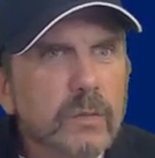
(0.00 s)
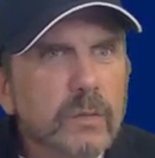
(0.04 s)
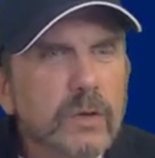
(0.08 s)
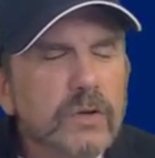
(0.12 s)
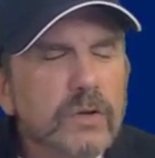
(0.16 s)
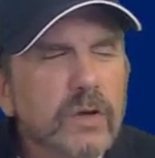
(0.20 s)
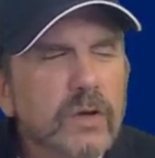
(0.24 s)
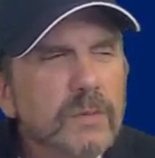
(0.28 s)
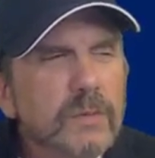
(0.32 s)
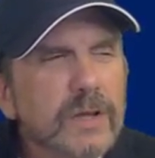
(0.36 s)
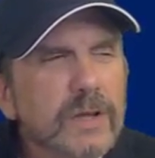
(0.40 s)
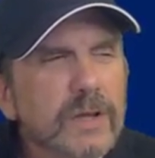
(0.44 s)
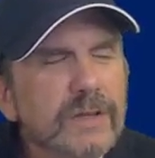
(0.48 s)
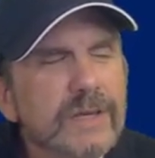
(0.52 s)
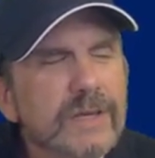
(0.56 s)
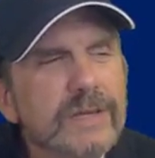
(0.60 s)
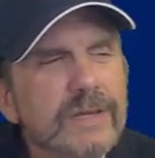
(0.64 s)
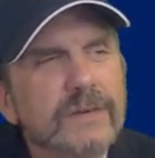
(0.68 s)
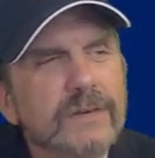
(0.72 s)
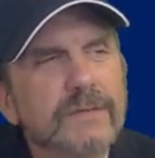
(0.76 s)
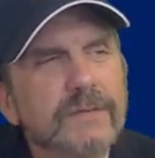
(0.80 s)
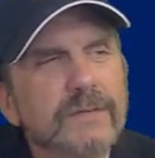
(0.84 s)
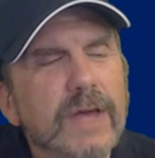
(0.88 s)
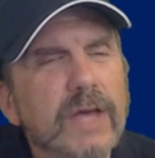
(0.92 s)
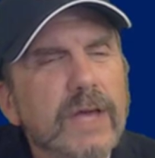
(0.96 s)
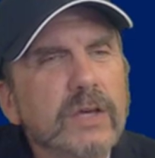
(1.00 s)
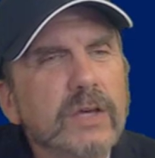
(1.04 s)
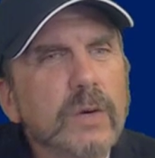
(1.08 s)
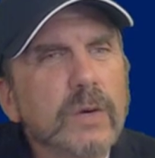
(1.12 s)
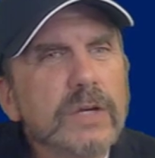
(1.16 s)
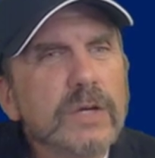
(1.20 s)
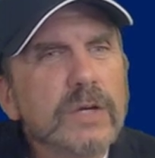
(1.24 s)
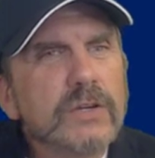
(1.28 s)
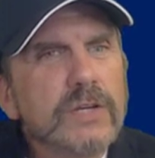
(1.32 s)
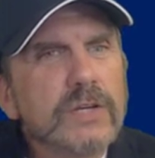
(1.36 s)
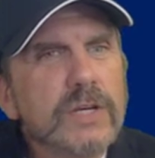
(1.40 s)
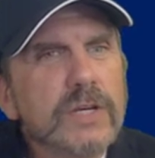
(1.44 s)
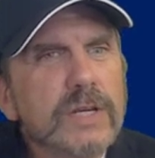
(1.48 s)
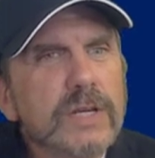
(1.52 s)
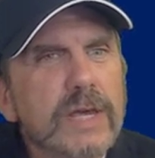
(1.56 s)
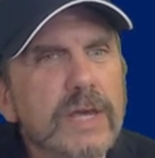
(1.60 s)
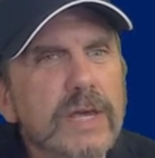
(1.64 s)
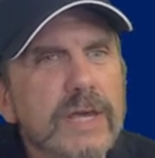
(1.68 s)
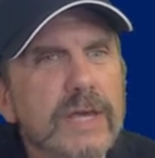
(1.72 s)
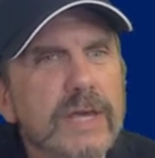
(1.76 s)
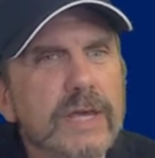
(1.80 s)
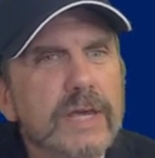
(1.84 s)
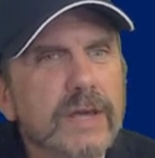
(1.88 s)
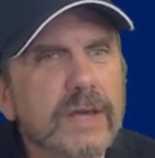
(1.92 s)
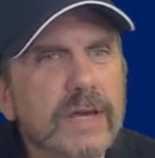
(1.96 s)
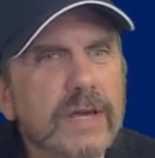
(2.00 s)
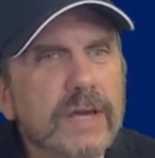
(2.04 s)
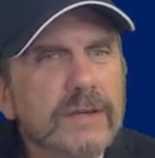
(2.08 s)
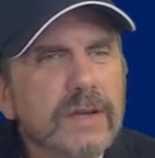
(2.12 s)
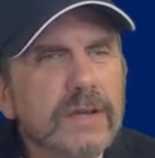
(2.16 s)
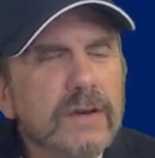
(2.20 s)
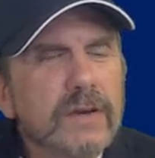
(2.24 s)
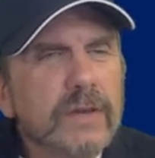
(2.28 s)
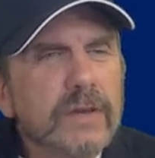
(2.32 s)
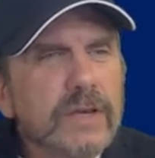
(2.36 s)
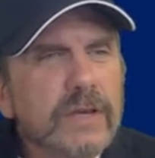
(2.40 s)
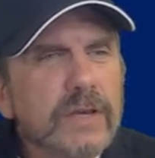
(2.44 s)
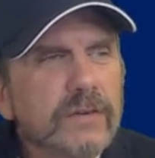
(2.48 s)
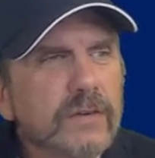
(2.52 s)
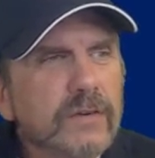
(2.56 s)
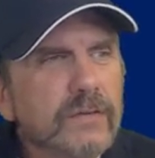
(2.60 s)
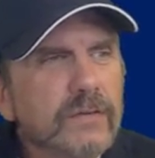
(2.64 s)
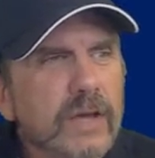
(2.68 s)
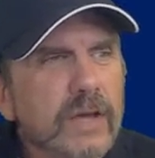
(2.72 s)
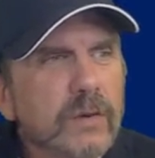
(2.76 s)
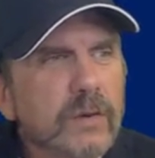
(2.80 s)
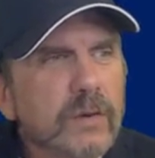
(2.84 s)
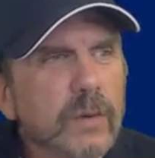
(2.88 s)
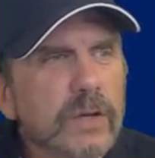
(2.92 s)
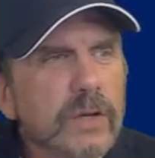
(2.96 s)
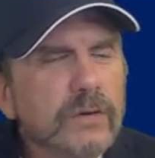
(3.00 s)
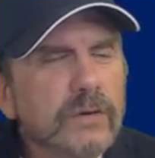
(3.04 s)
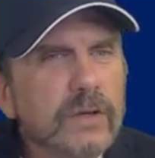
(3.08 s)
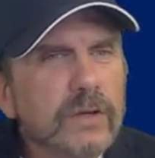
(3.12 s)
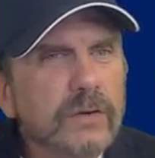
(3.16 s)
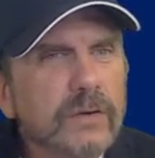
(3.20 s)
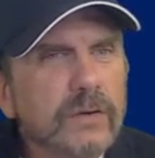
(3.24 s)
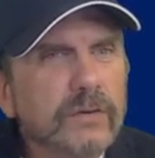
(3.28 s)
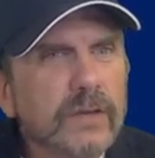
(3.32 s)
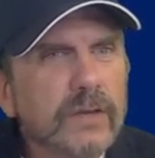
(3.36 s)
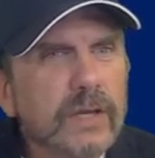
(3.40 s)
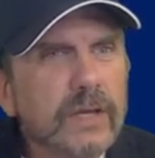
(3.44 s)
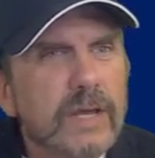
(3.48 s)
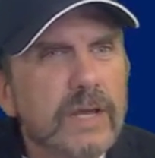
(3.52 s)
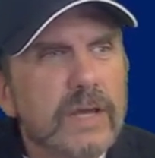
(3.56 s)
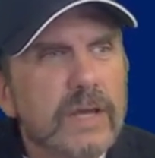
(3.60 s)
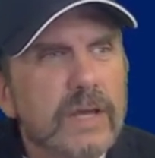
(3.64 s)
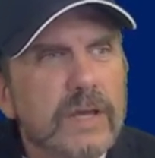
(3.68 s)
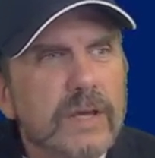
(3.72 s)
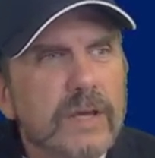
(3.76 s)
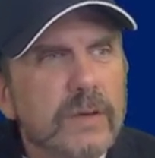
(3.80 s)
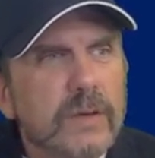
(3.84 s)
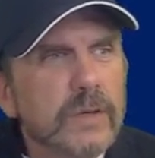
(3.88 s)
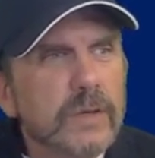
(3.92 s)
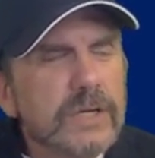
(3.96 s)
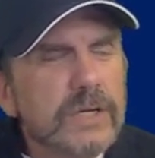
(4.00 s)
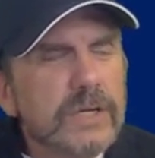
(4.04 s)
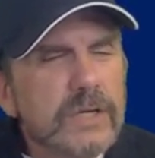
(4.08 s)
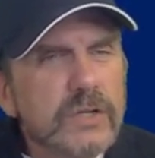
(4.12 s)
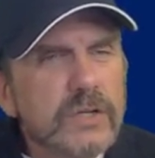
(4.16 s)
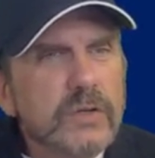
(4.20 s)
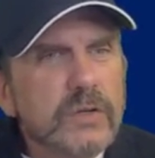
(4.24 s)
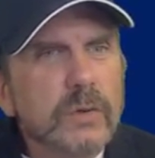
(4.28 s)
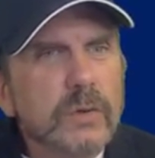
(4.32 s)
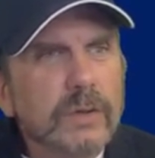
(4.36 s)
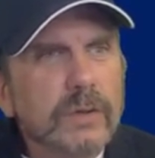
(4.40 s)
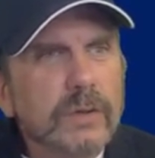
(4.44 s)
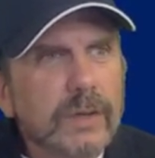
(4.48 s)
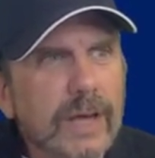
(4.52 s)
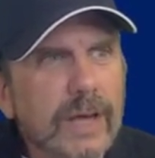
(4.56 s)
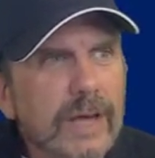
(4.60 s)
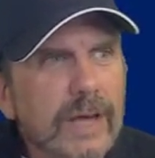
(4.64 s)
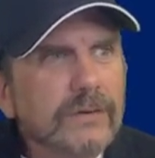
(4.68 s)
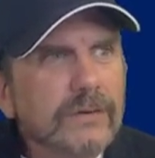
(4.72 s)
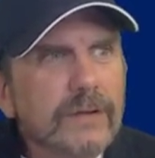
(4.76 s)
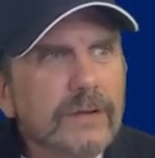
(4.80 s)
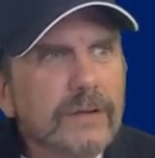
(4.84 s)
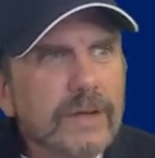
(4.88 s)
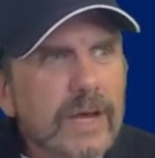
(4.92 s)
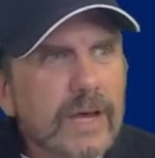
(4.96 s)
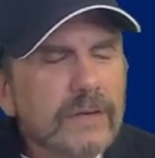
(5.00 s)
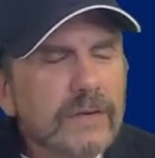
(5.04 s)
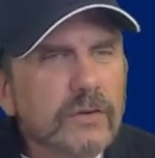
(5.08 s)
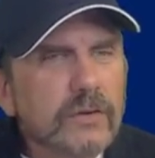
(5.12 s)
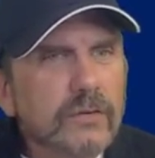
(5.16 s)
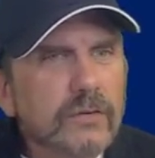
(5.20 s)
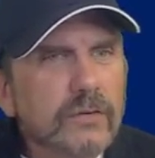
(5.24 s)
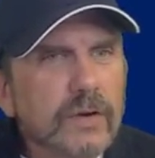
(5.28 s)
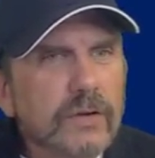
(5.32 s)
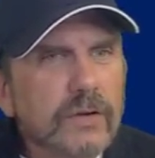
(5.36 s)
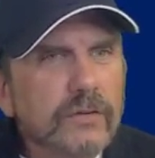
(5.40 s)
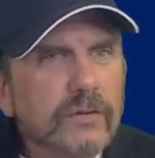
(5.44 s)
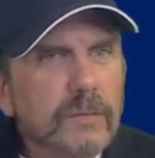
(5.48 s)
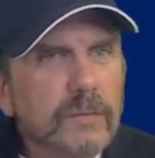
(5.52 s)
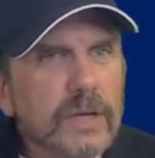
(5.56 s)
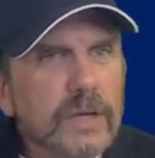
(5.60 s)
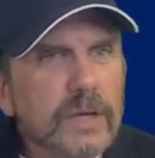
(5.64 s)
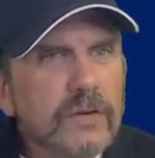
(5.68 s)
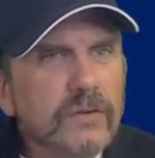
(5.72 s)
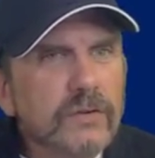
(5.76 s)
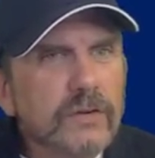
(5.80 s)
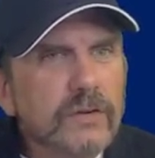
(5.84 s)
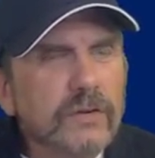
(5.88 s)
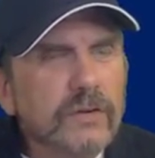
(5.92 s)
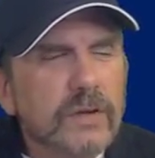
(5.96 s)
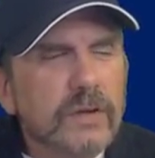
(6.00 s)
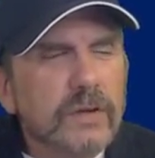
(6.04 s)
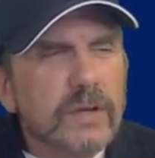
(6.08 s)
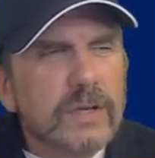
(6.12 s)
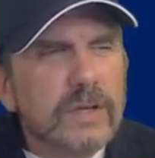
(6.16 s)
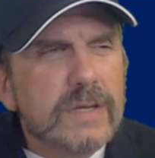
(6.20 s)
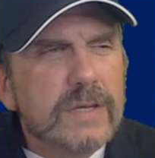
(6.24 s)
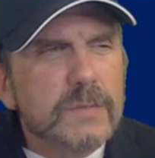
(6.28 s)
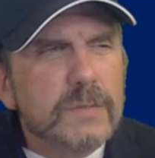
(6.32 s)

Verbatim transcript: We talked about lazy evaluation, and the idea of lazy evaluation is that we can do lots and lots of transformations,